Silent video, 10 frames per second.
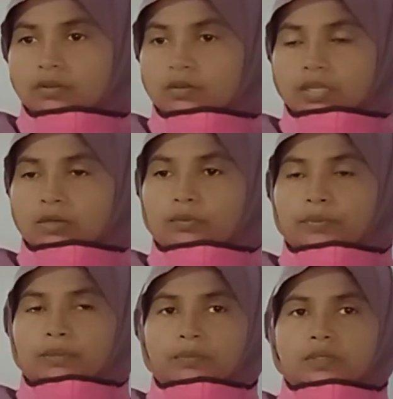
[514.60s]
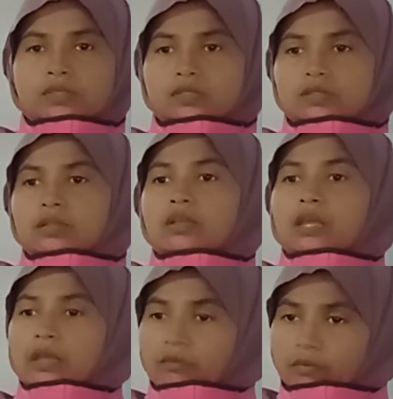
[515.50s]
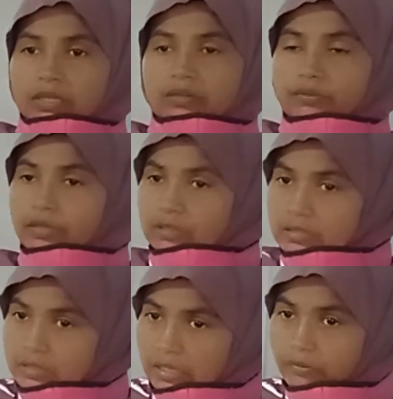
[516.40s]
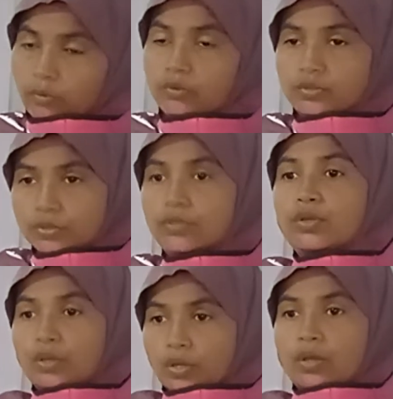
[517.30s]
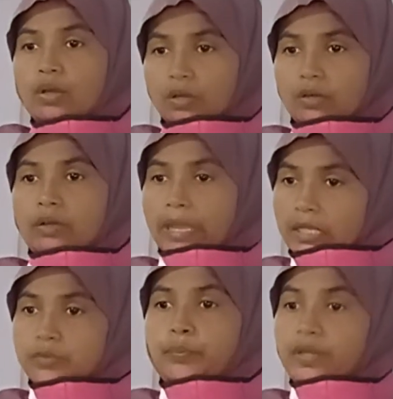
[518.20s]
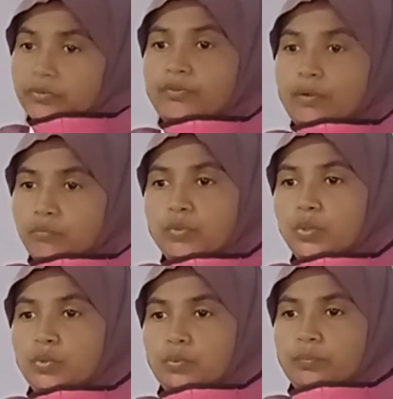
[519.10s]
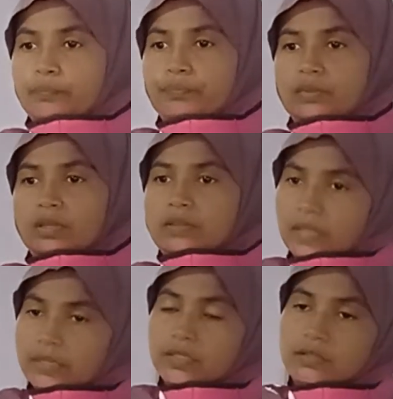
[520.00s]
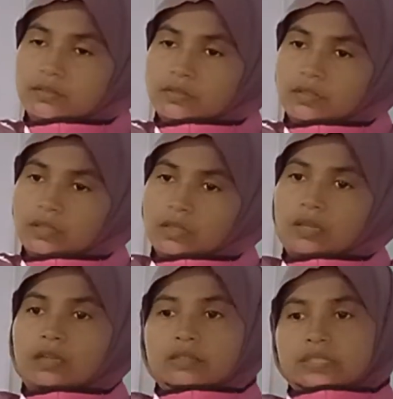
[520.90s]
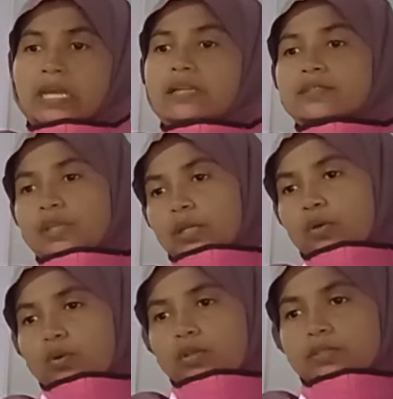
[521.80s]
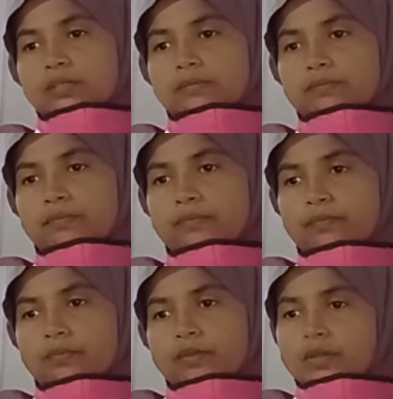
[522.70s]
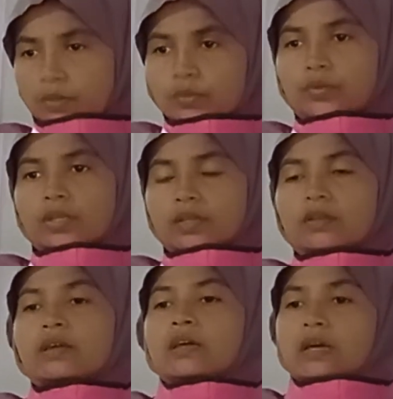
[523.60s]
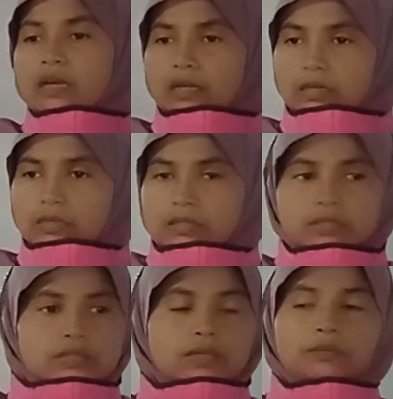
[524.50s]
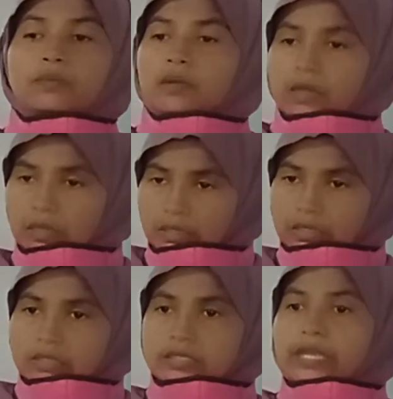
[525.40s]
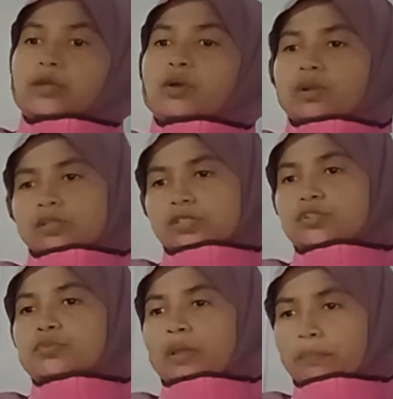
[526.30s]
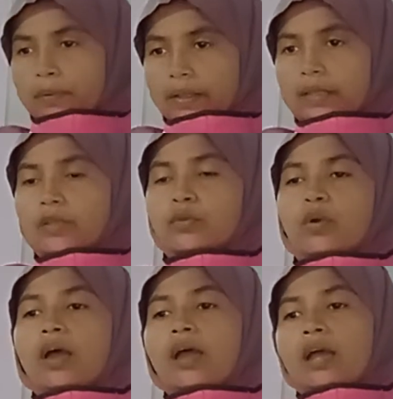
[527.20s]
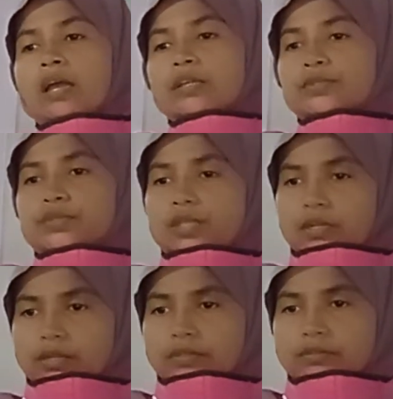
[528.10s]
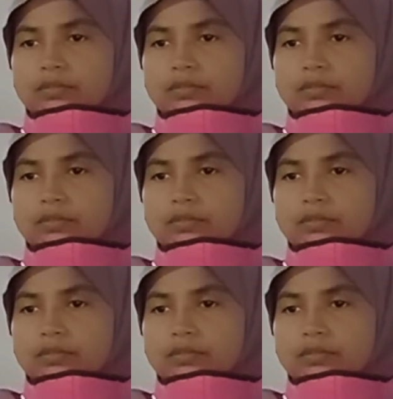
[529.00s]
okay, or babies, whatever it is they want to expect from you, that is child psychology. You need some psychology to apply your children,